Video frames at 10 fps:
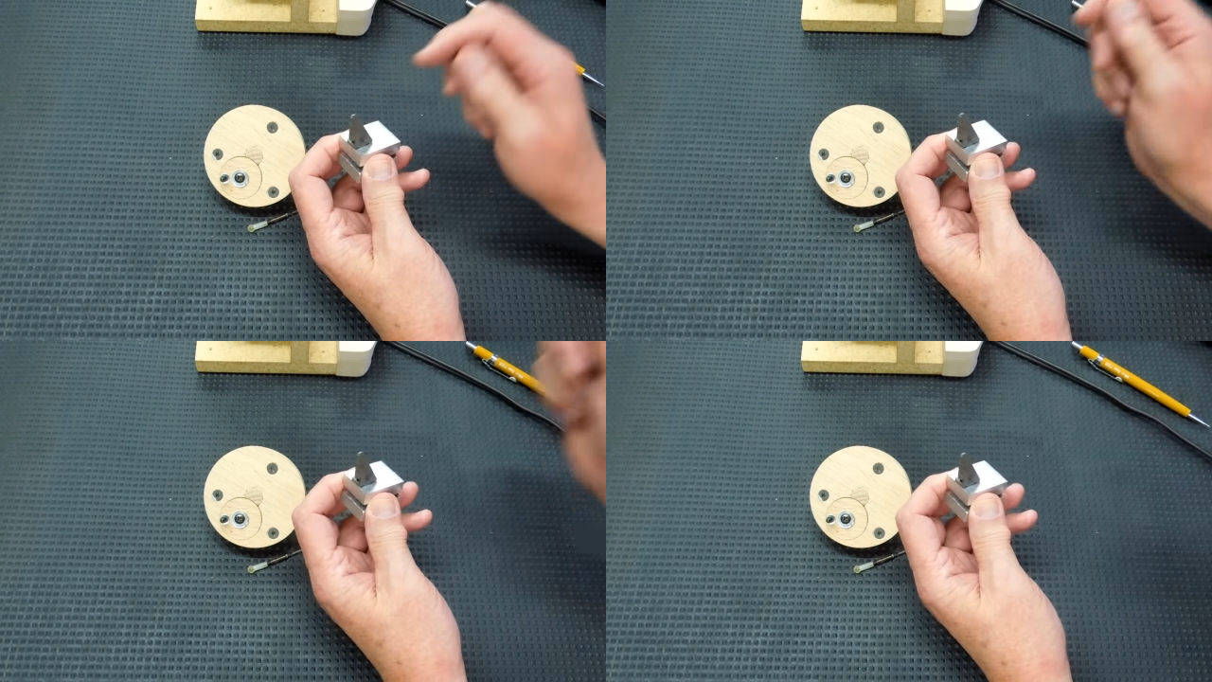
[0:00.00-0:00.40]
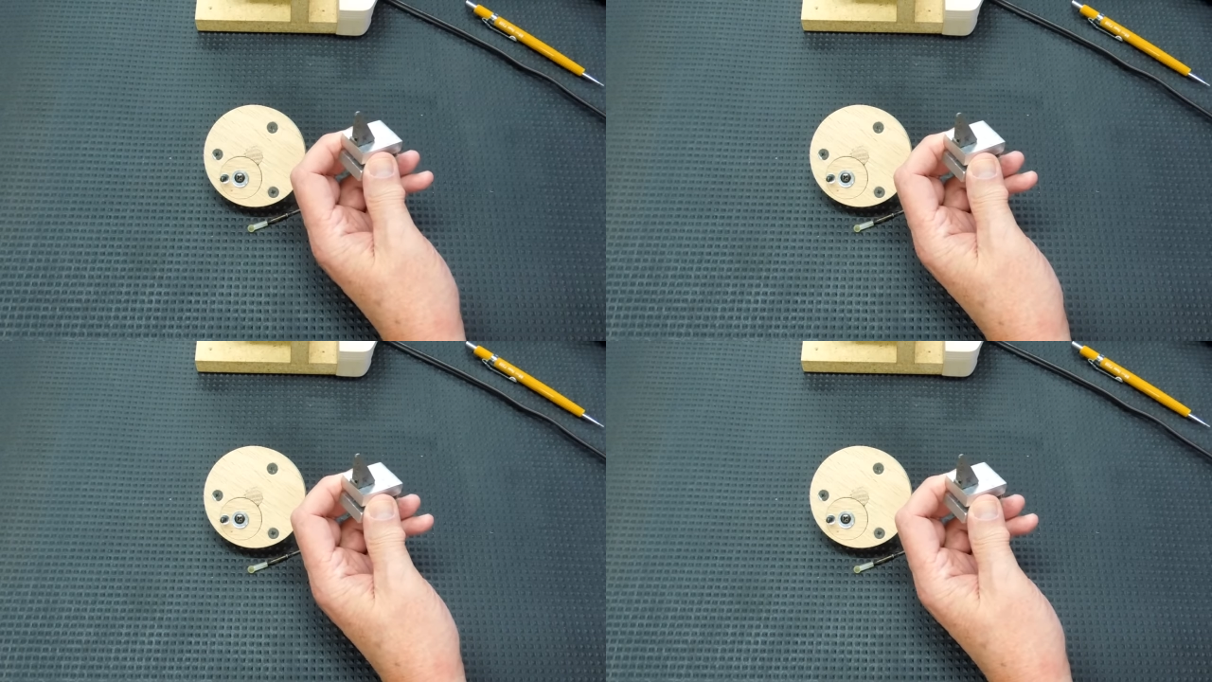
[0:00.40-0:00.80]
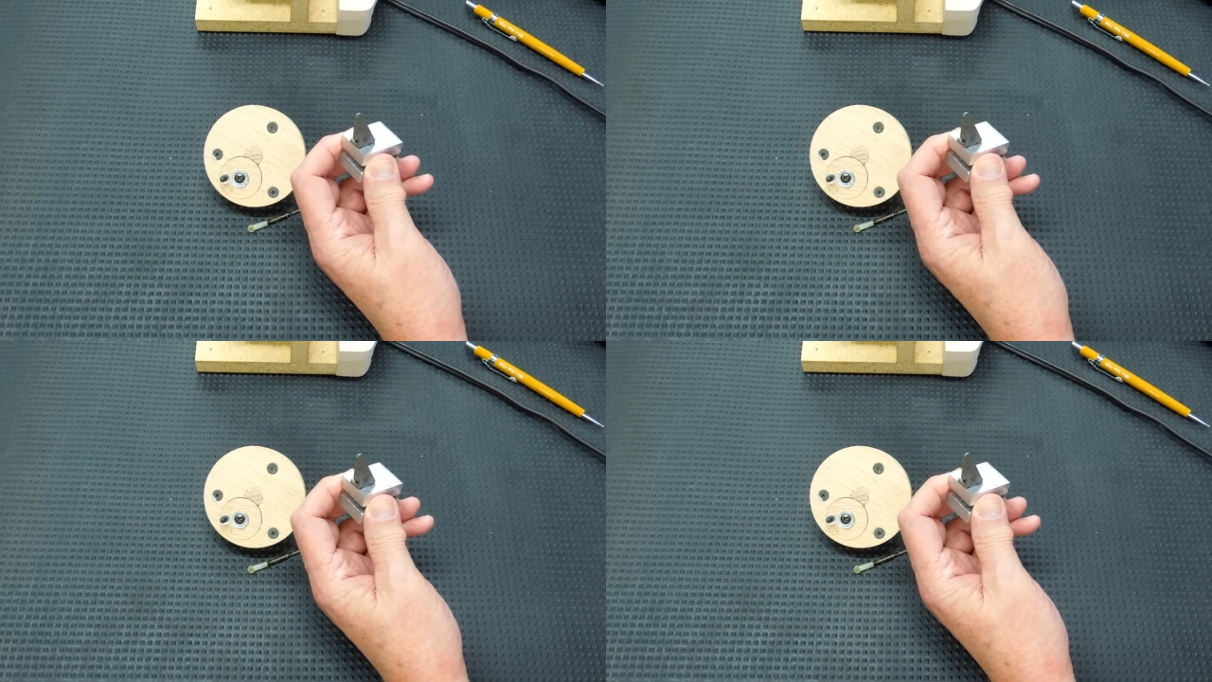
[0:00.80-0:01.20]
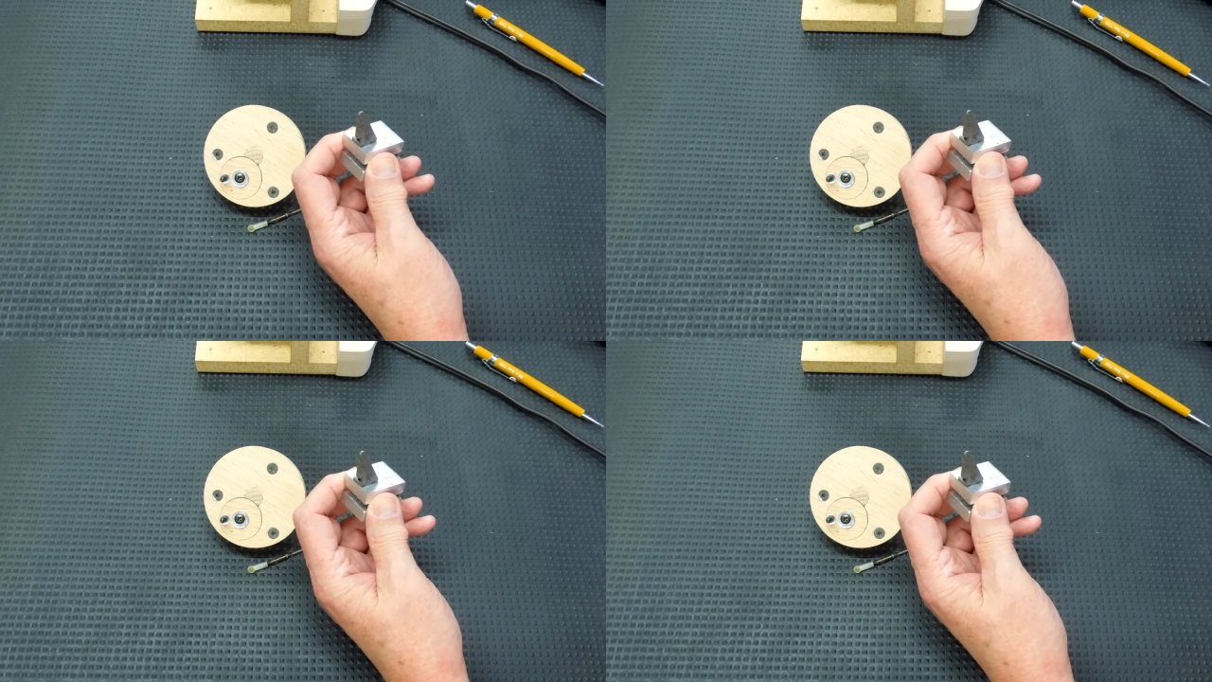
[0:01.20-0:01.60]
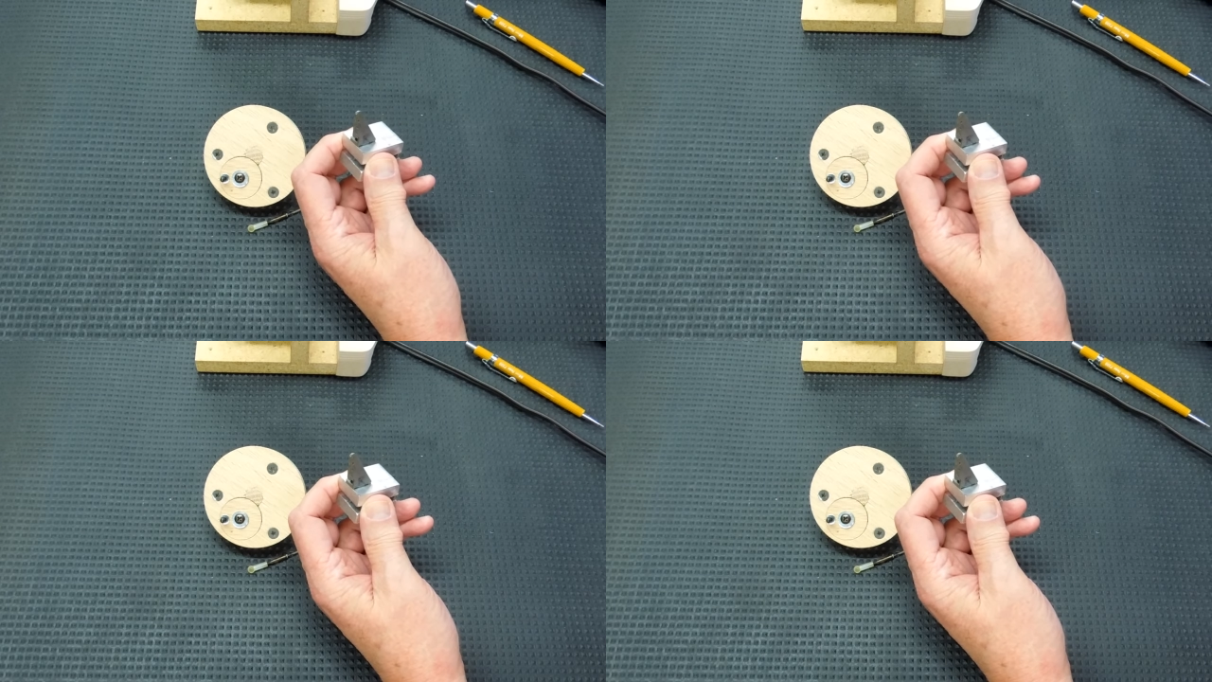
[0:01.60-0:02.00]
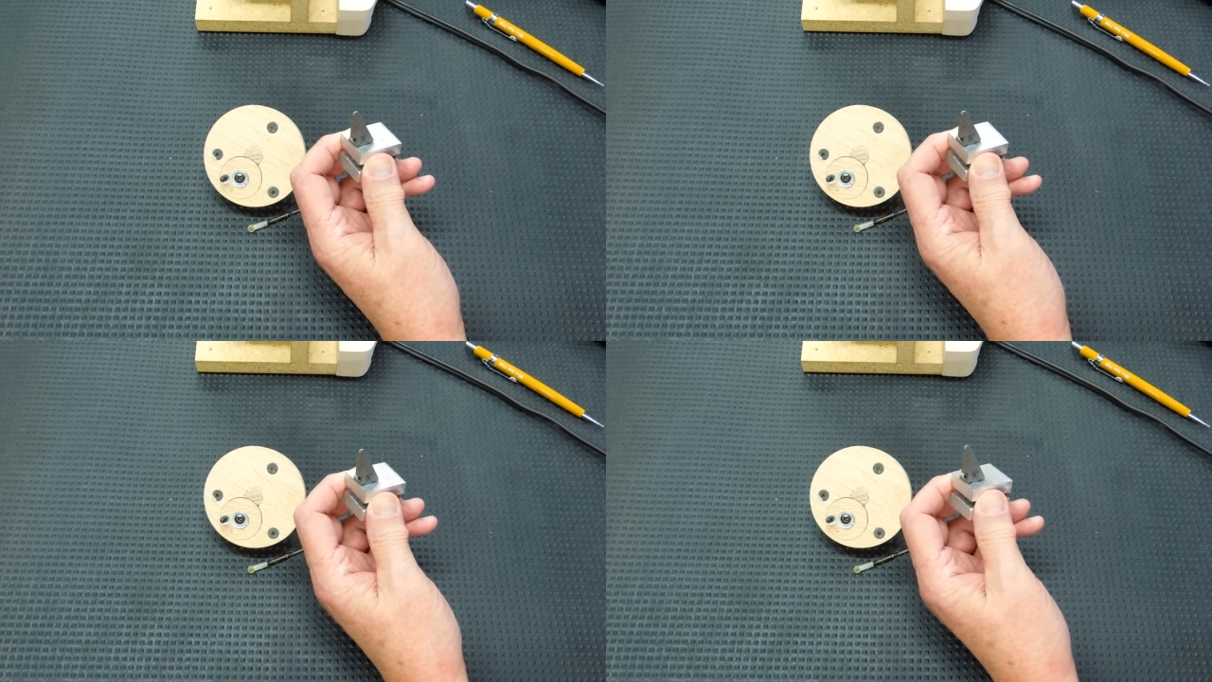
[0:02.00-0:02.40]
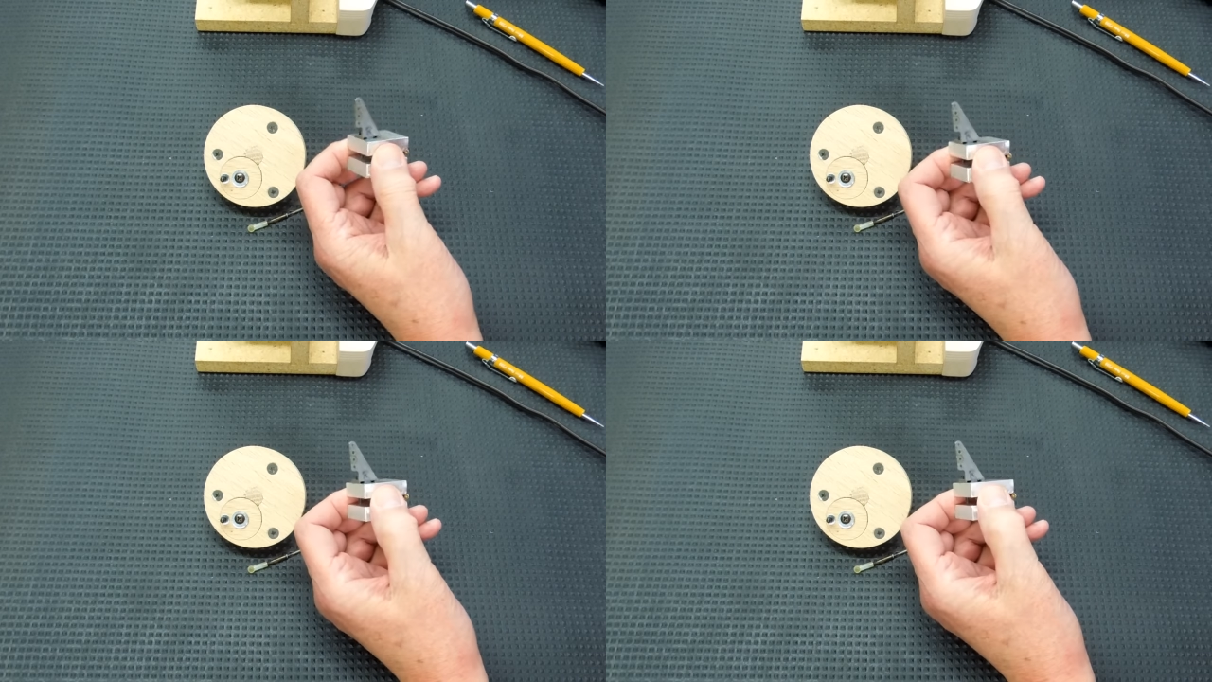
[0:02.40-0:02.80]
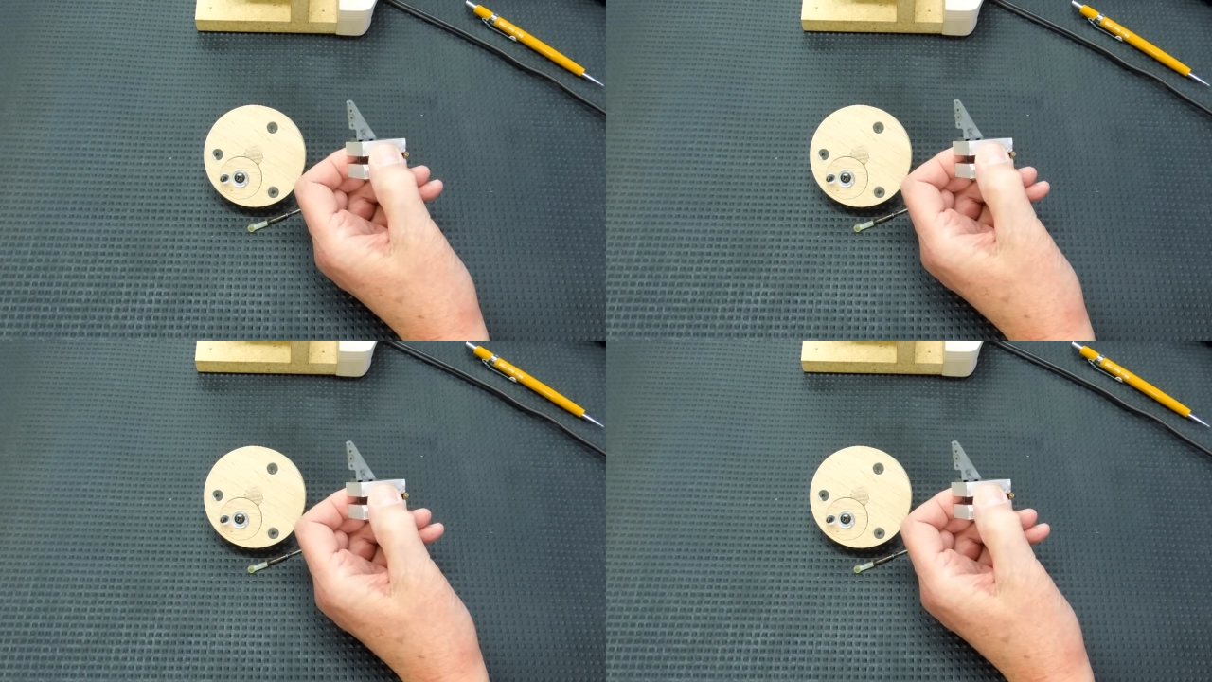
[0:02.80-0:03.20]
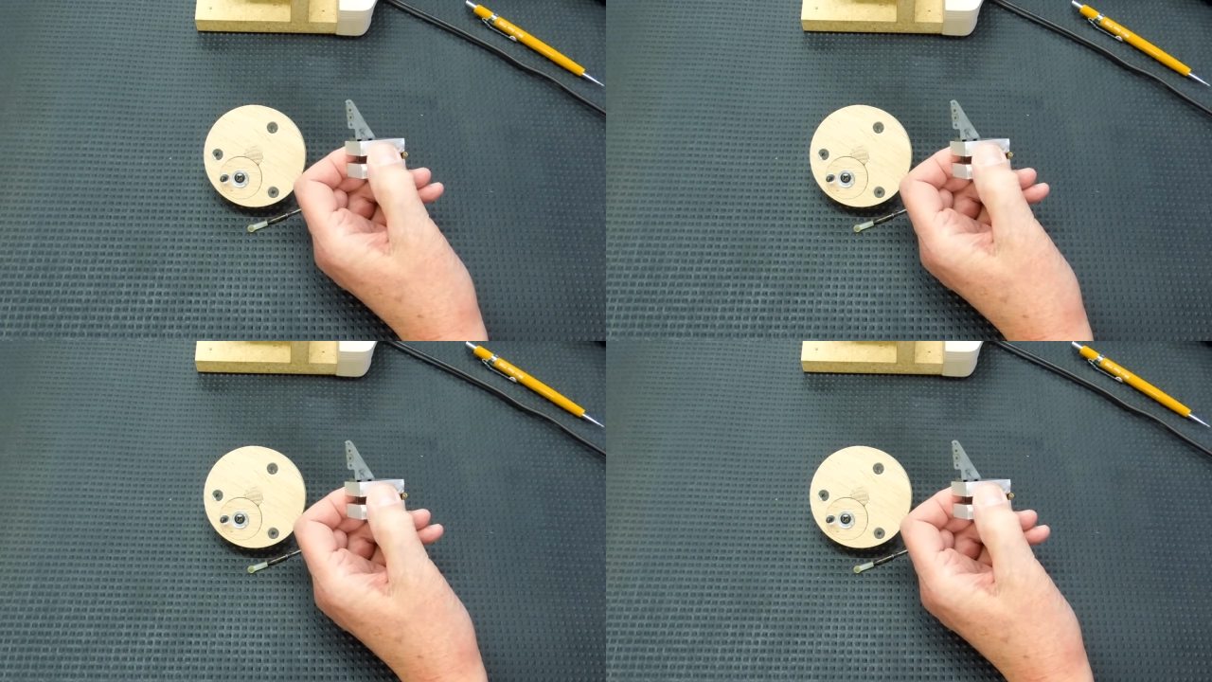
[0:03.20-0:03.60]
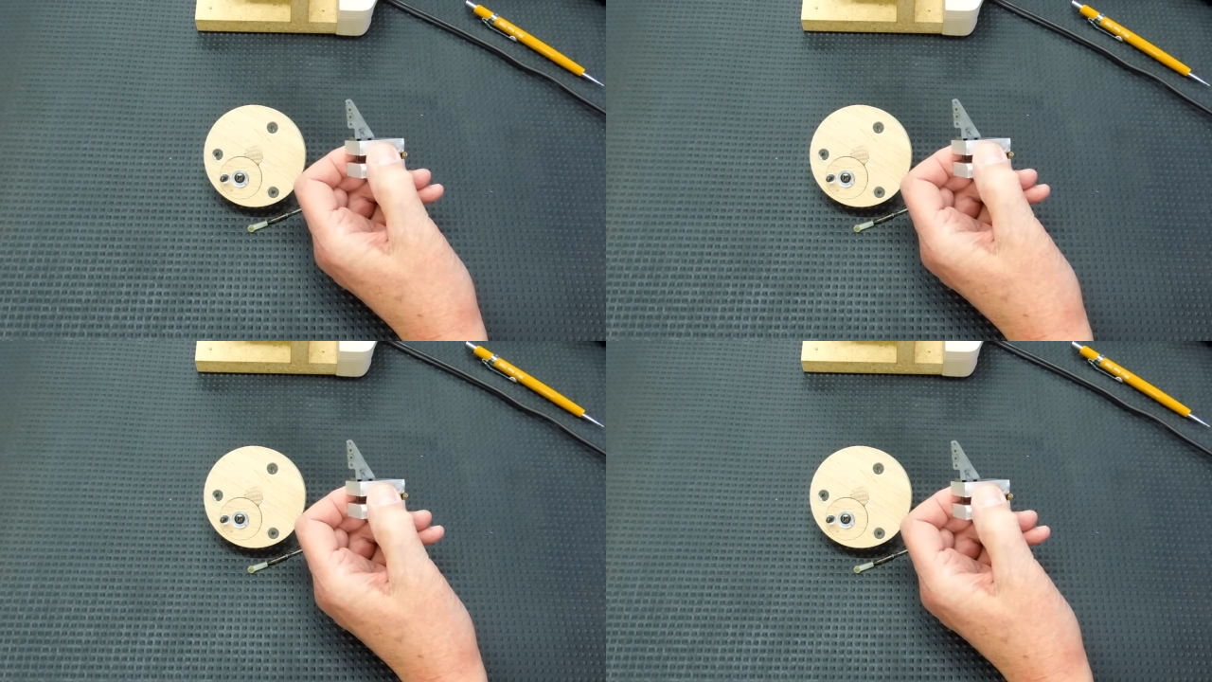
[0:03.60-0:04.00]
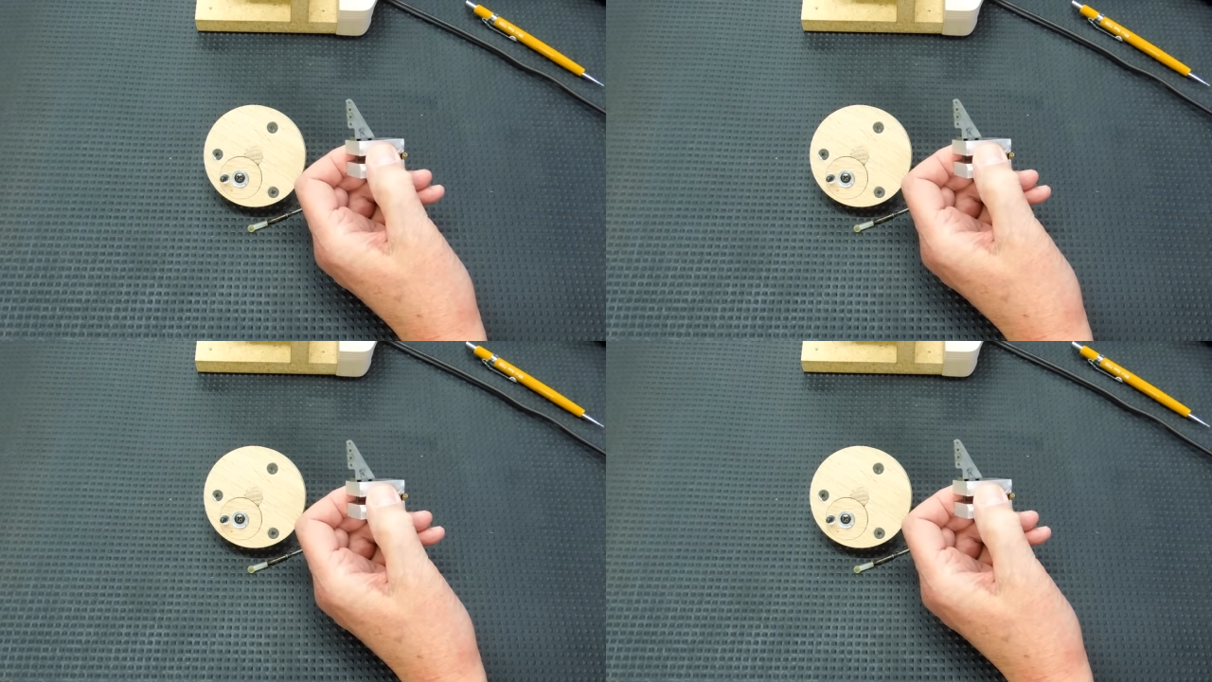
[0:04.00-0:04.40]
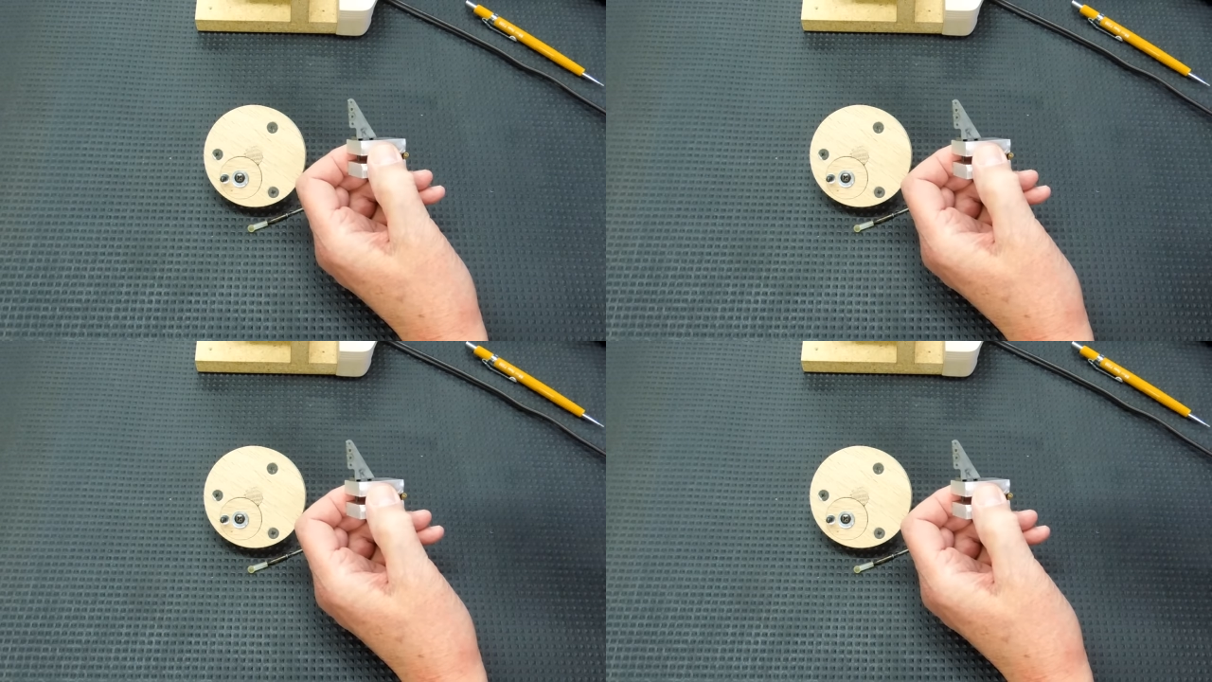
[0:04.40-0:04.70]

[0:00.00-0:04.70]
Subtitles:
Nobody's mouth can be seen.